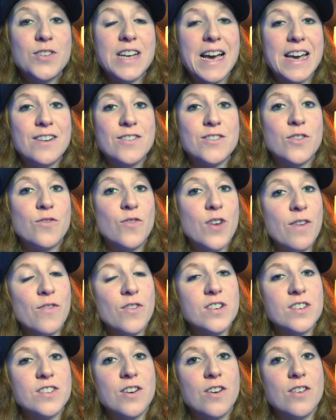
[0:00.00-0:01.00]
titles of
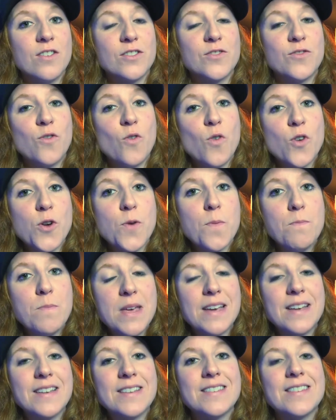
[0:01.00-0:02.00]
reference songs for your
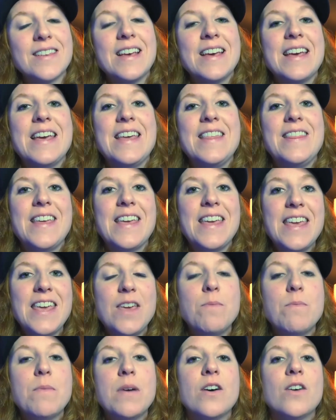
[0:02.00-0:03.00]
mix in the
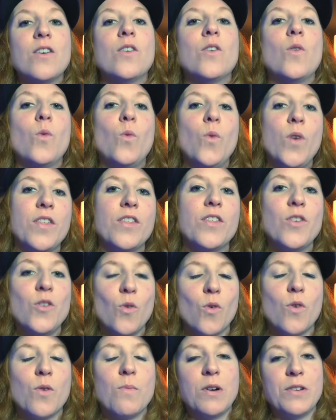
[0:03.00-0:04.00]
email with
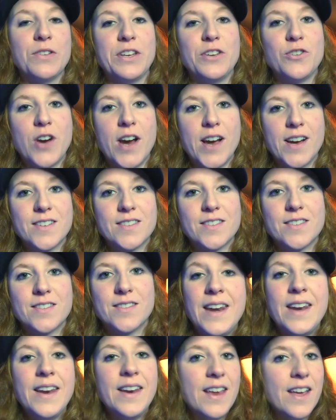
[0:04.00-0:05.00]
your multitracks.
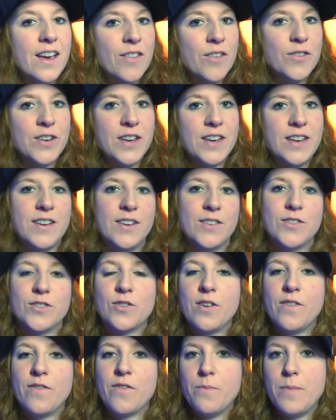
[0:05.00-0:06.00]
And any other details
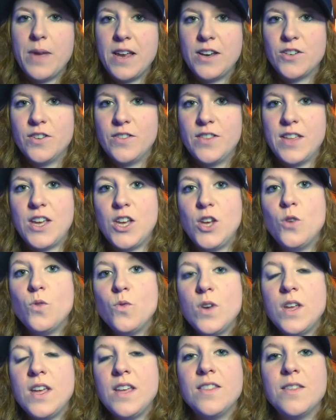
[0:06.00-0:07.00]
or information that you
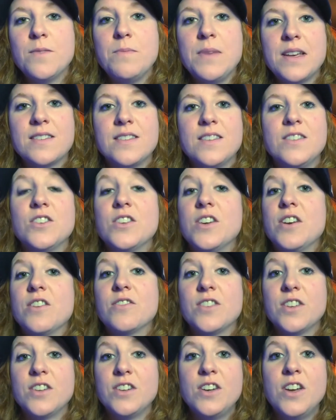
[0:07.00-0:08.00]
need the mix engineer
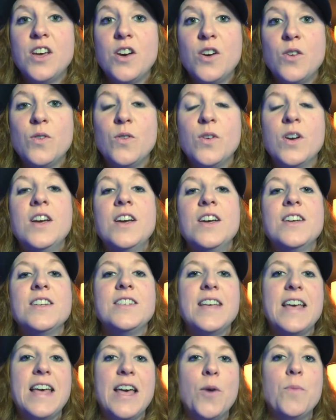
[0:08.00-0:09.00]
to know
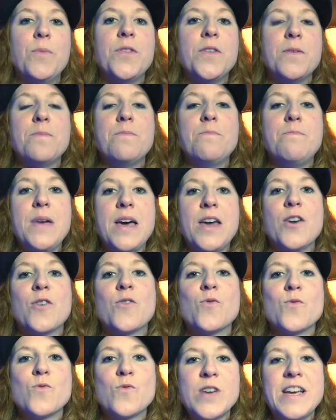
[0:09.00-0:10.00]
to help them better
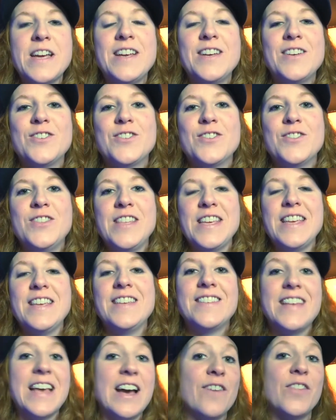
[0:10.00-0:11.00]
reach the
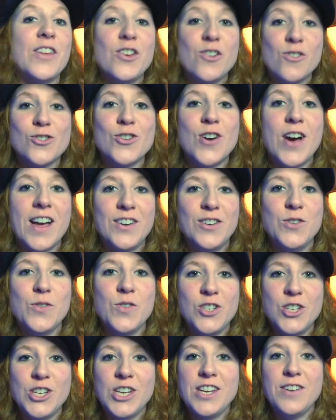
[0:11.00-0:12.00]
sound that you're trying to
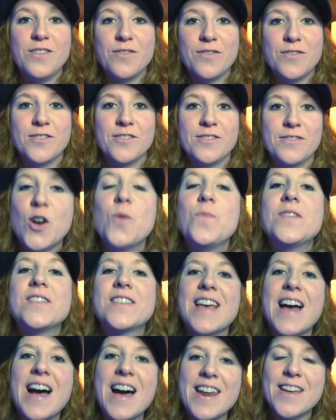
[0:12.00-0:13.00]
achieve. I hope this
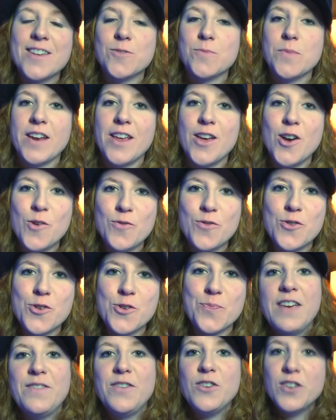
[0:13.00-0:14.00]
guide has been
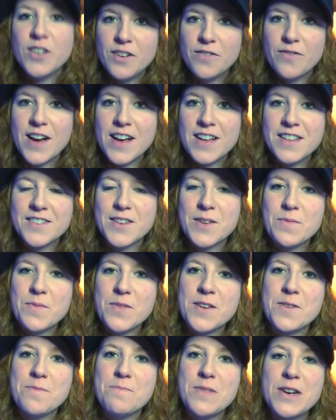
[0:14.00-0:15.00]
helpful. If you did find
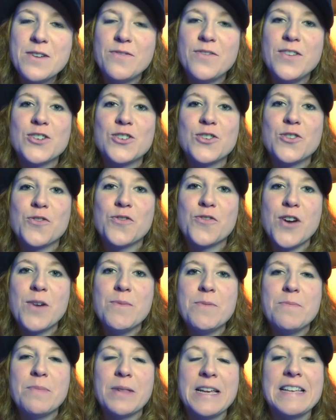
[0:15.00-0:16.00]
something beneficial
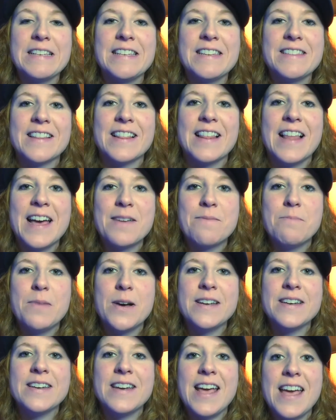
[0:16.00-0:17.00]
from it, please hit the like
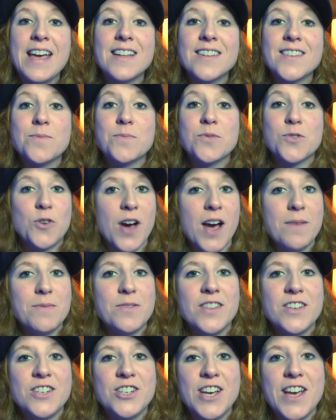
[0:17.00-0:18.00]
button and subscribe
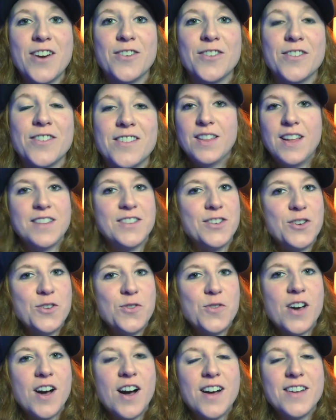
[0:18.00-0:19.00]
to the channel. Lots of new
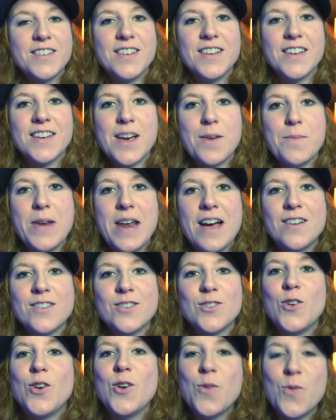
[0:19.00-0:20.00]
content coming out,
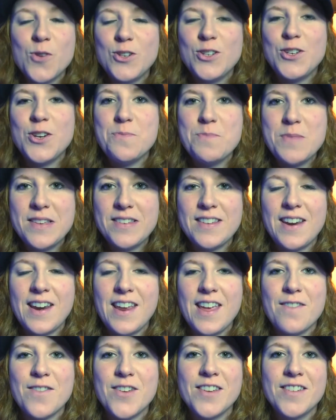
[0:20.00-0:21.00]
so I don't want you to miss
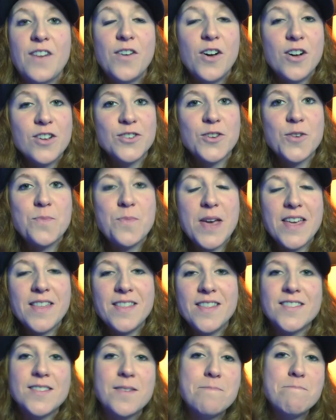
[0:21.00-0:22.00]
any of it. I've also made
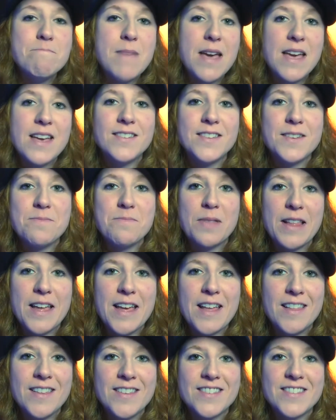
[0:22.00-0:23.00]
this amazing
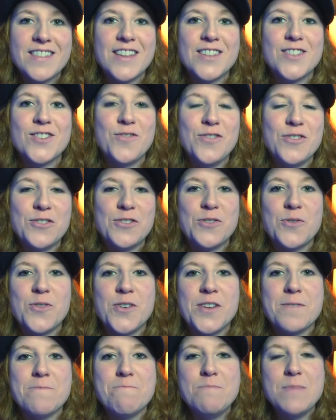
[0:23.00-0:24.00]
playlist that's filled
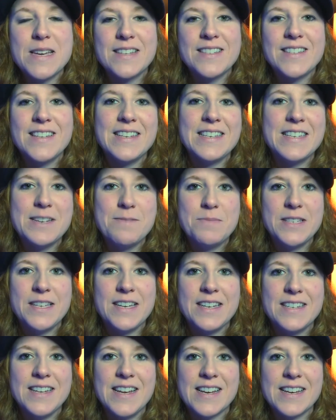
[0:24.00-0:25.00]
with mixing tips
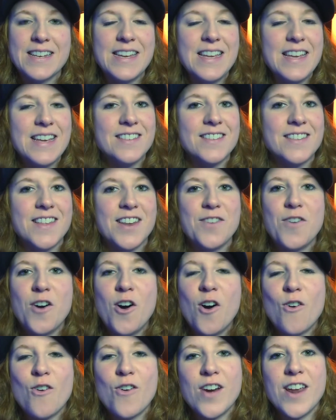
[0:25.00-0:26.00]
and techniques that have
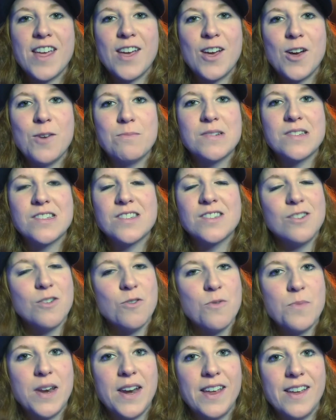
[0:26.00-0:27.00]
already helped
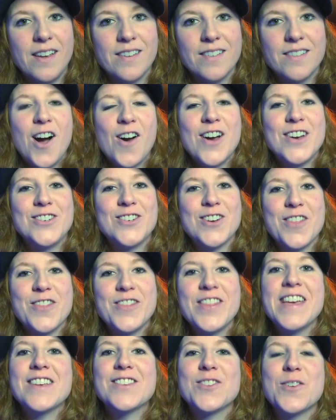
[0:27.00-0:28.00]
so many. All right, y'all,
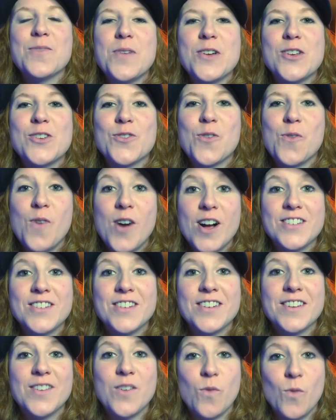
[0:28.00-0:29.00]
thanks so much for
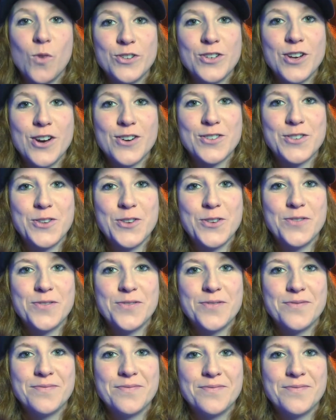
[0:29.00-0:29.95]
watching. We'll talk soon.